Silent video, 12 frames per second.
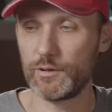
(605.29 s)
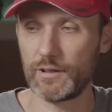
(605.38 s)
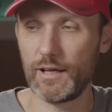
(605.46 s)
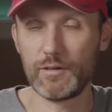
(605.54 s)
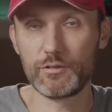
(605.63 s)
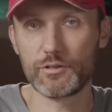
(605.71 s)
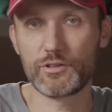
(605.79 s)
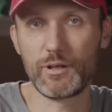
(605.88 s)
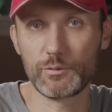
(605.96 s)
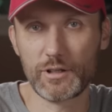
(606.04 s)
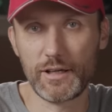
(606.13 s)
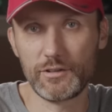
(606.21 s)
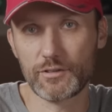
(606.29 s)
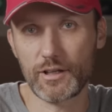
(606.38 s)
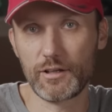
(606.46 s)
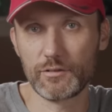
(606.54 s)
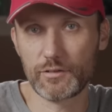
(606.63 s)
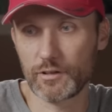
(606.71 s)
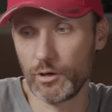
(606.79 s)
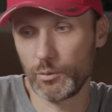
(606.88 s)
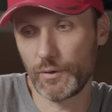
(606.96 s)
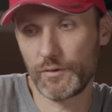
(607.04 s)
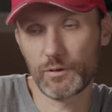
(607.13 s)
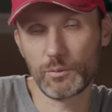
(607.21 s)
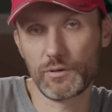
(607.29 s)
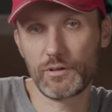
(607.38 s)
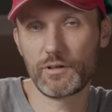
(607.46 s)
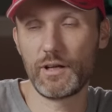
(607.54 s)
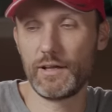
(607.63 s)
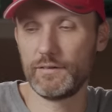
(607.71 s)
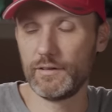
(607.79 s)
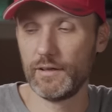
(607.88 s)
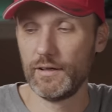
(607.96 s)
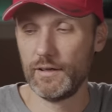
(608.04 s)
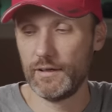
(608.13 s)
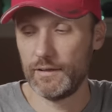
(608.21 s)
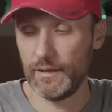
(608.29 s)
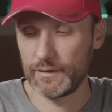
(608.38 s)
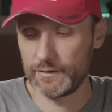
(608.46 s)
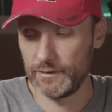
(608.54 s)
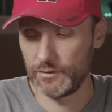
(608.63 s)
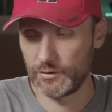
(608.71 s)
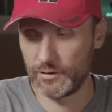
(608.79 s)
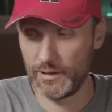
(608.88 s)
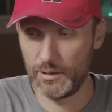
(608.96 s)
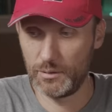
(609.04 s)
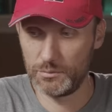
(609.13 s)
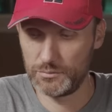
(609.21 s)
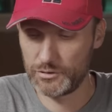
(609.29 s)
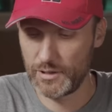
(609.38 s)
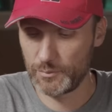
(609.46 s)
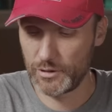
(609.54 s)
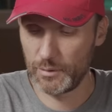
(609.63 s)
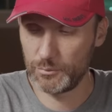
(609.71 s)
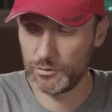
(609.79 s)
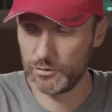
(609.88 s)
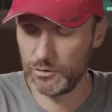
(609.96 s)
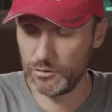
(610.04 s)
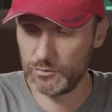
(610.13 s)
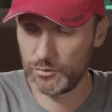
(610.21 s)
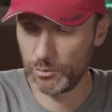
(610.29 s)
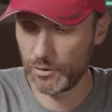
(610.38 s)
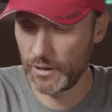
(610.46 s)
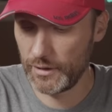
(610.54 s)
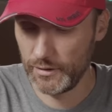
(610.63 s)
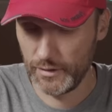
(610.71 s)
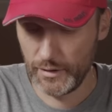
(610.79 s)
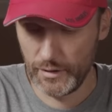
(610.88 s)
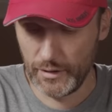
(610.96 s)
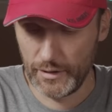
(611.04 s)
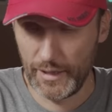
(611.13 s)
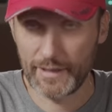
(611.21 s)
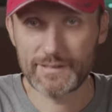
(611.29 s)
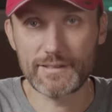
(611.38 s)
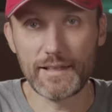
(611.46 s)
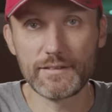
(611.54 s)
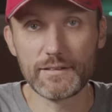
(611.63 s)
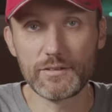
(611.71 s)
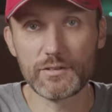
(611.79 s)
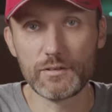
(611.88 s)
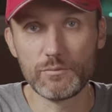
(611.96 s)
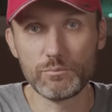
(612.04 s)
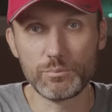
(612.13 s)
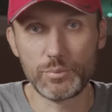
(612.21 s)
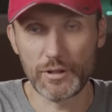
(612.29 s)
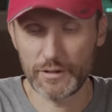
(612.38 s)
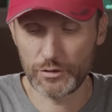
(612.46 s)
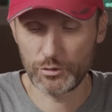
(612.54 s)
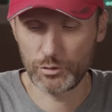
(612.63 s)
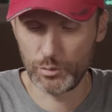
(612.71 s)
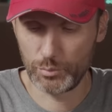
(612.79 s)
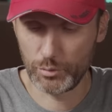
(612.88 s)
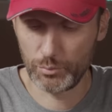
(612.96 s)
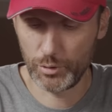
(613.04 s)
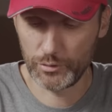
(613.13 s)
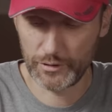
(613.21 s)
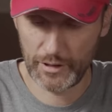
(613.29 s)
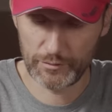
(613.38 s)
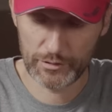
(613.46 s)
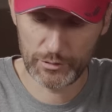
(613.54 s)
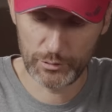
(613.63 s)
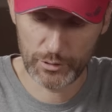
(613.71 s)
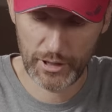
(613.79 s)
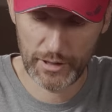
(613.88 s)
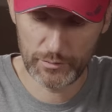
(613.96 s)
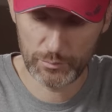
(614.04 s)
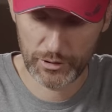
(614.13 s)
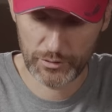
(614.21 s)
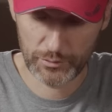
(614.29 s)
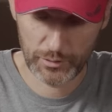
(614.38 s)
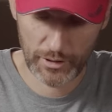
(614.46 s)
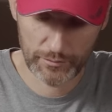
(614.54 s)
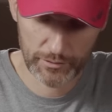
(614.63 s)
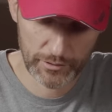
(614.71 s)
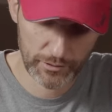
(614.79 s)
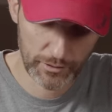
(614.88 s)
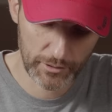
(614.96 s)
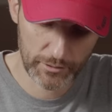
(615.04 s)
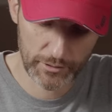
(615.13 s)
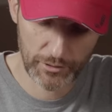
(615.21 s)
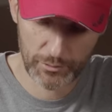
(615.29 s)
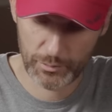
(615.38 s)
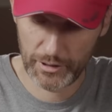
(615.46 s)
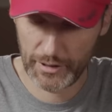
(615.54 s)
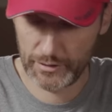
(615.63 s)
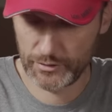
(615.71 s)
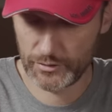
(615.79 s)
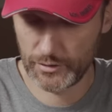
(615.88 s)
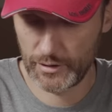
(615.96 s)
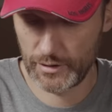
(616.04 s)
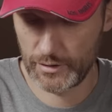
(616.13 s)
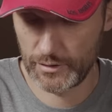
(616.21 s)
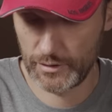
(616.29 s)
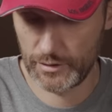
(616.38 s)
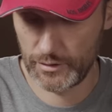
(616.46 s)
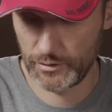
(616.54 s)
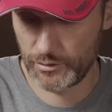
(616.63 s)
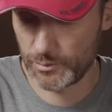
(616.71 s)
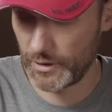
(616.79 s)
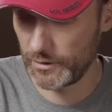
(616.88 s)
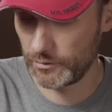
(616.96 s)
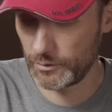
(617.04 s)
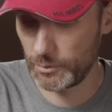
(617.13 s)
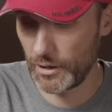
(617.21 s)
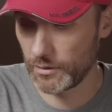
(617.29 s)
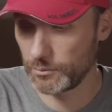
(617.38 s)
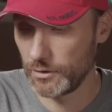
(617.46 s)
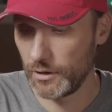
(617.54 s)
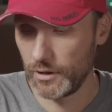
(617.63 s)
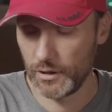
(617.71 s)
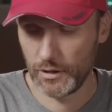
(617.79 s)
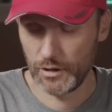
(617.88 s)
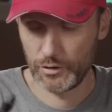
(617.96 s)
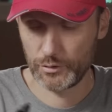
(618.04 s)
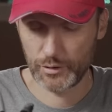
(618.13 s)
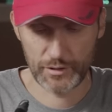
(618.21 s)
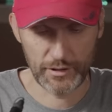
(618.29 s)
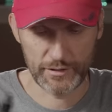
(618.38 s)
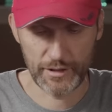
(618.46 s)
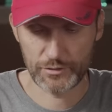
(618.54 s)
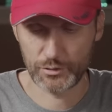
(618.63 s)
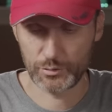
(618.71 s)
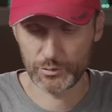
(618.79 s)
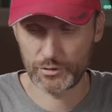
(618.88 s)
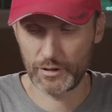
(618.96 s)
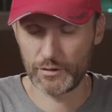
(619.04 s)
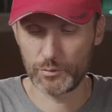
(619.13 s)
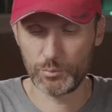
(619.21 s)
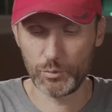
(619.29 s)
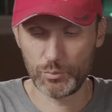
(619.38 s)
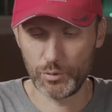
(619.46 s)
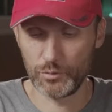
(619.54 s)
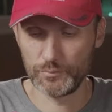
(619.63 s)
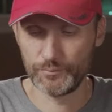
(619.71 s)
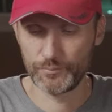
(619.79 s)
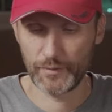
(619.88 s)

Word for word: You can have your sound guy just kind of go in there with their hand like this. Now sometimes you if you want to extend this and attach it to a boom pole, then obviously you can because you have the here the 3 8 uh, uh, thread on the bottom. So you can attach it to a standard boom pole.